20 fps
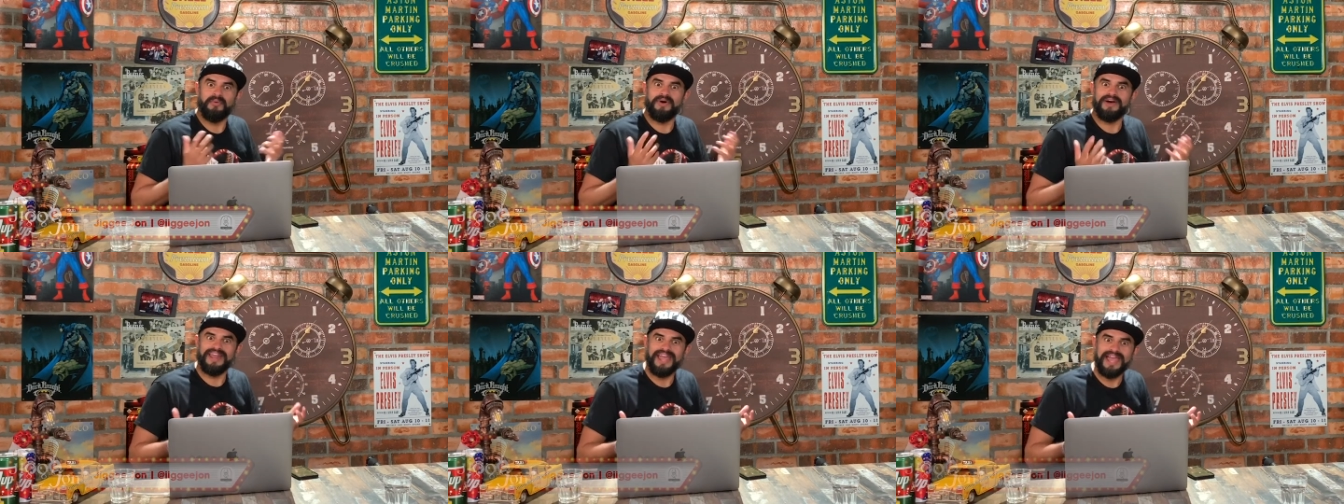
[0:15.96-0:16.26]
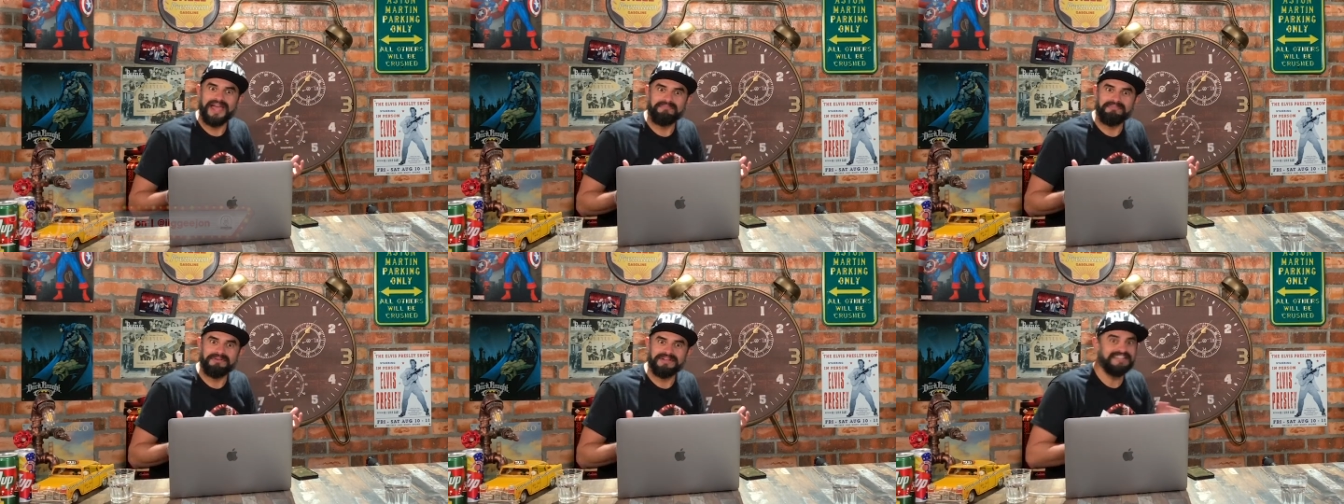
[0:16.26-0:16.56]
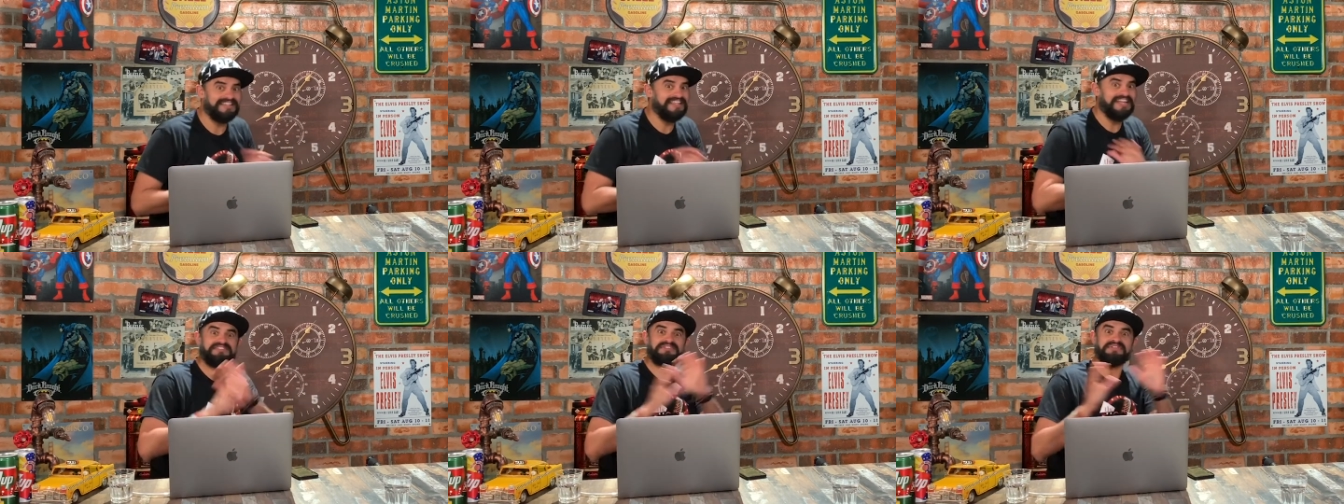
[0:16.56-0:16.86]
What
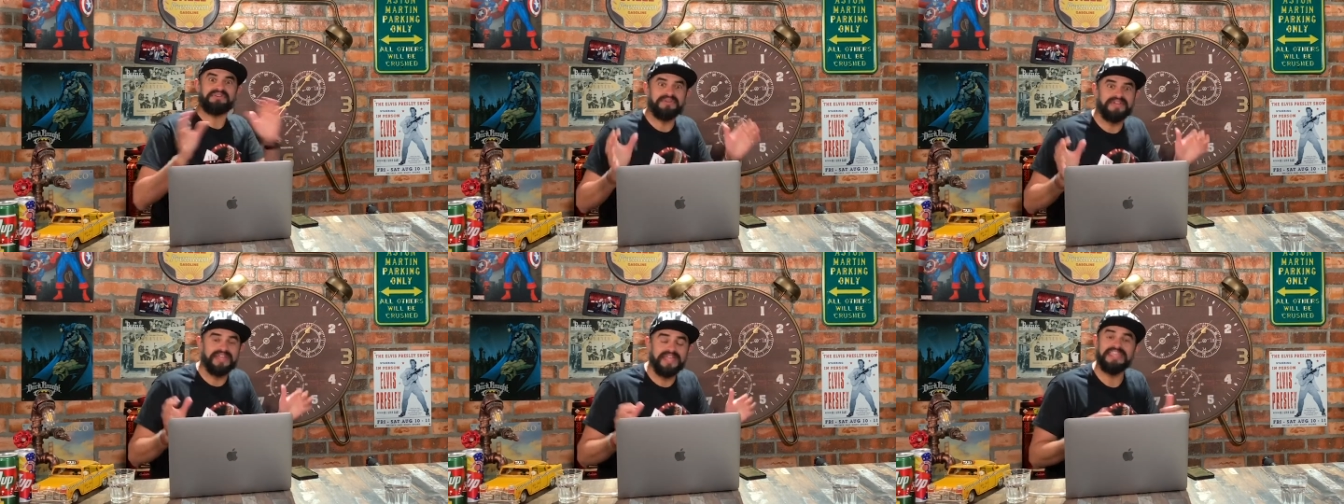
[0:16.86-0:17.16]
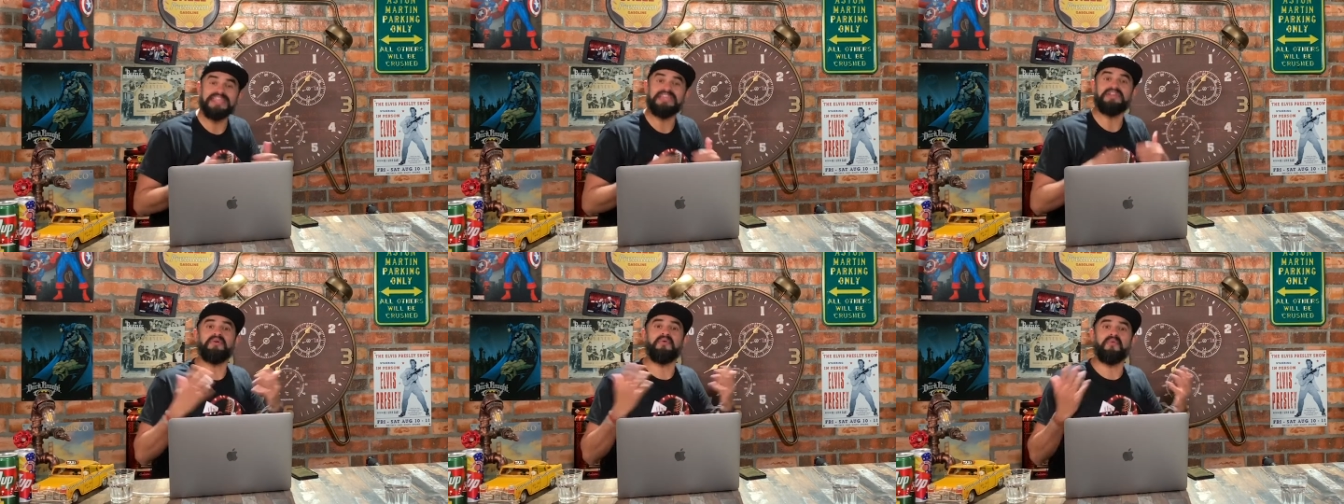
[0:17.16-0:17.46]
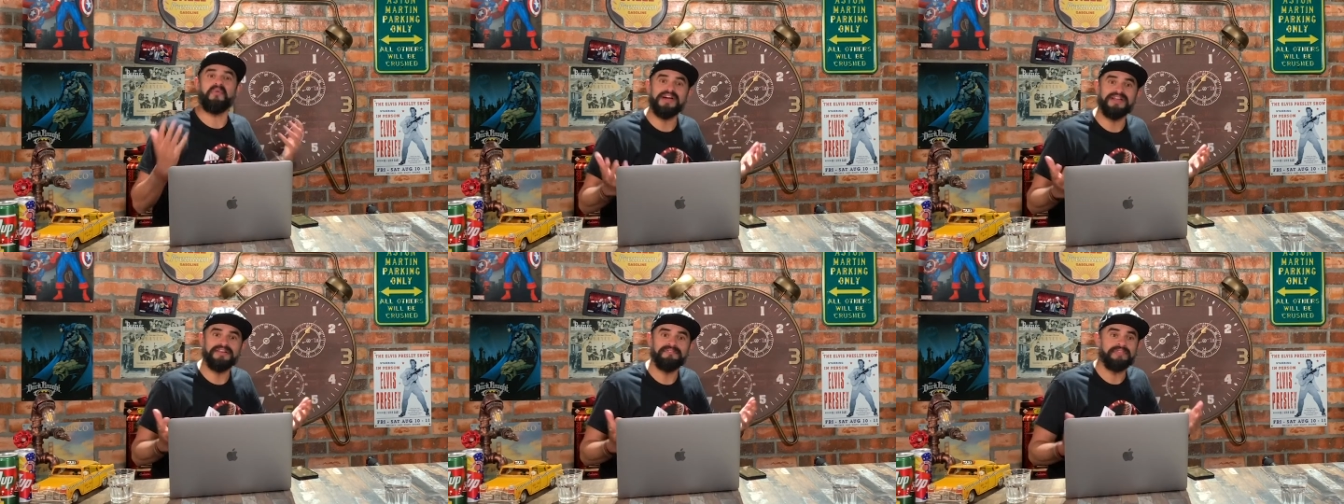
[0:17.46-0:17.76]
happened? That's okay. You know
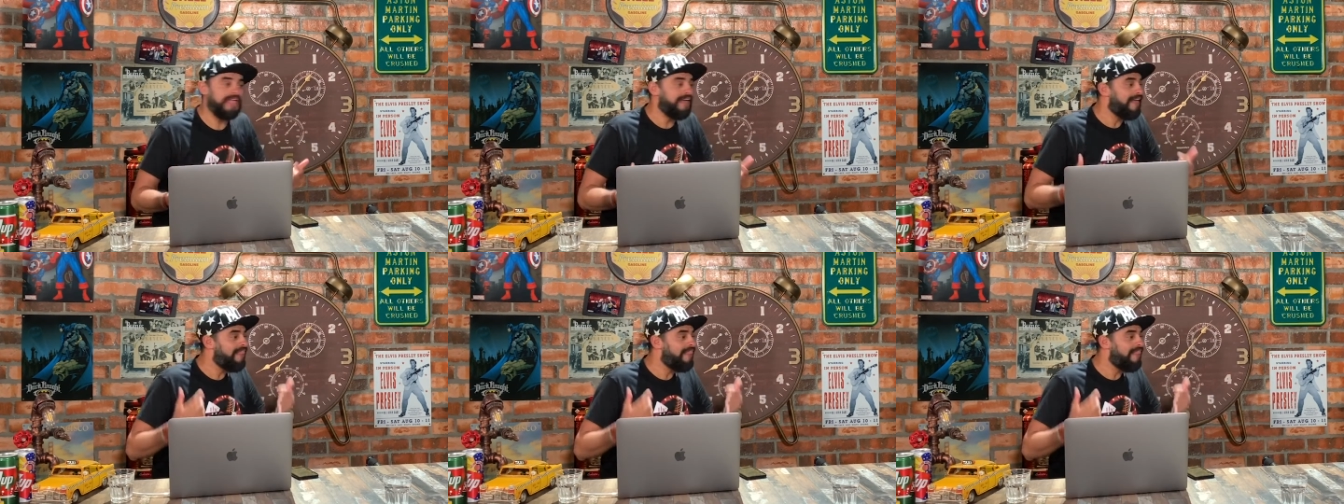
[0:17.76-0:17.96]
what?